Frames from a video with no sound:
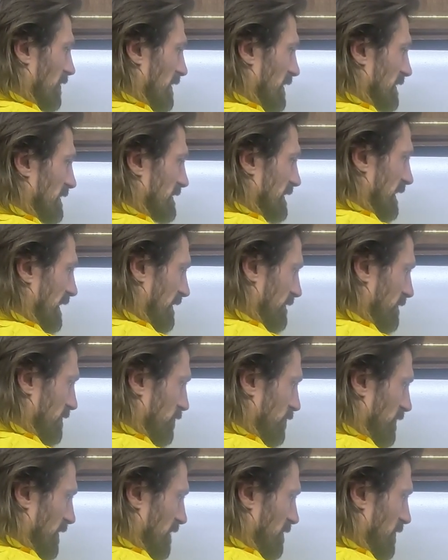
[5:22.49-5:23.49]
want to have
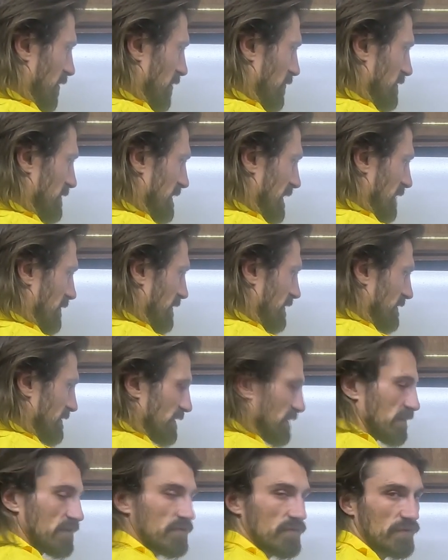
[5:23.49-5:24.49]
to run posts down
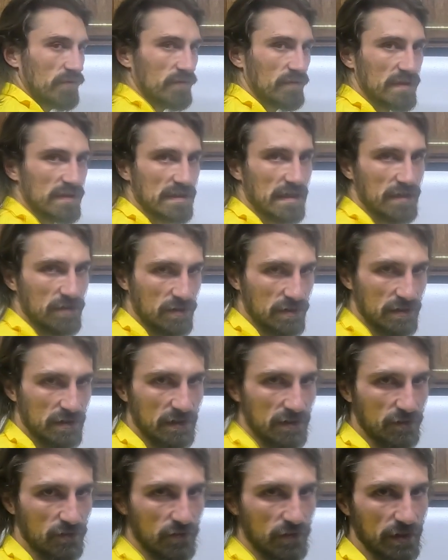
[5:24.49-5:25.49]
into this roof because that's just
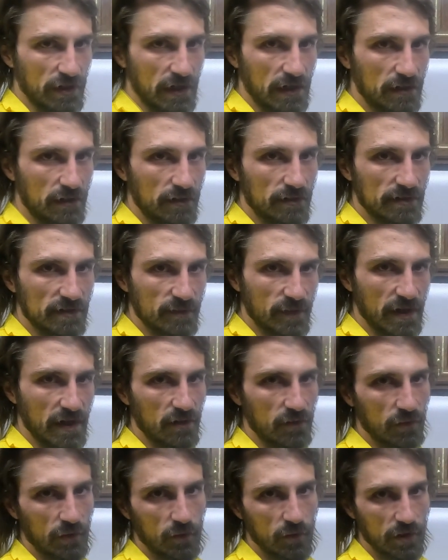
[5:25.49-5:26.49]
going to create a
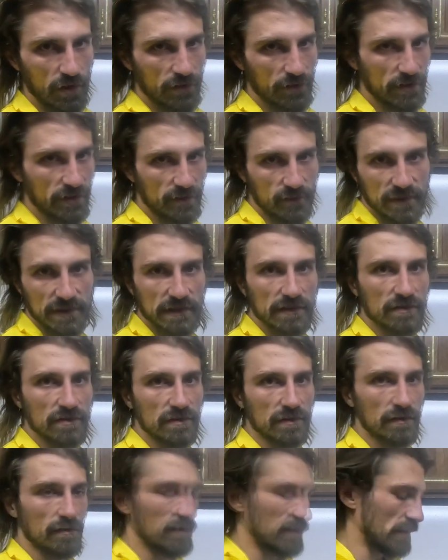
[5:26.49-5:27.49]
spot where water could
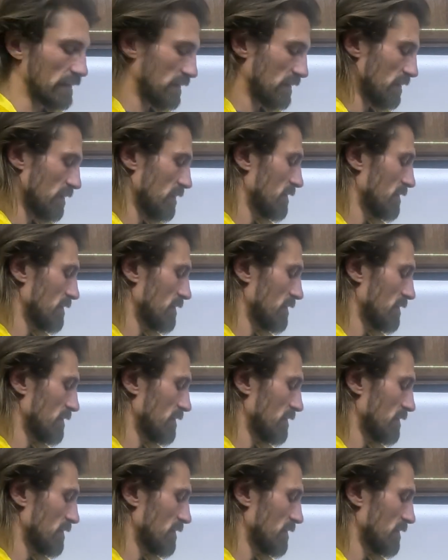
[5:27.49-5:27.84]
potentially leak.